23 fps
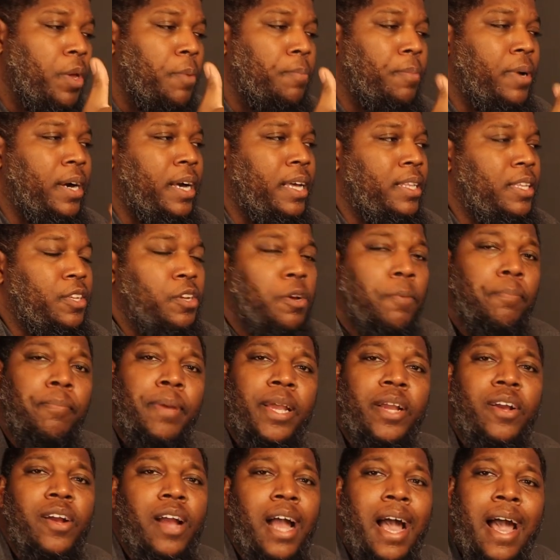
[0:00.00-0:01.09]
But your
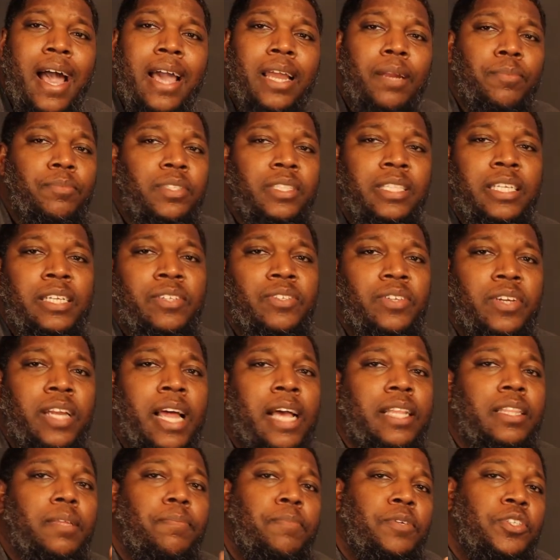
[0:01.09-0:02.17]
bigger items, these are
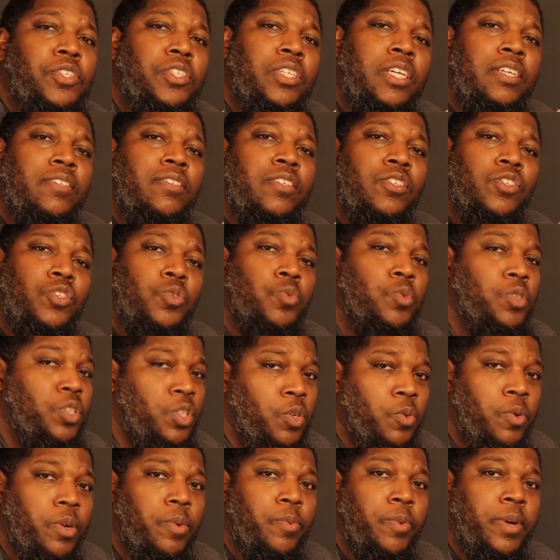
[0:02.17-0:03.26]
not the machines that you would
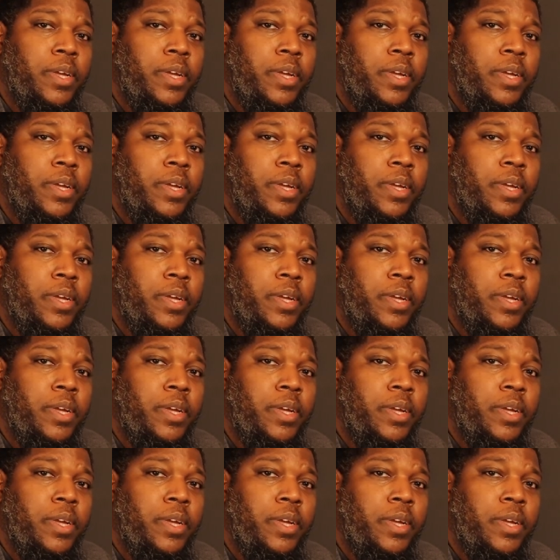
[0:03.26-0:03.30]
do it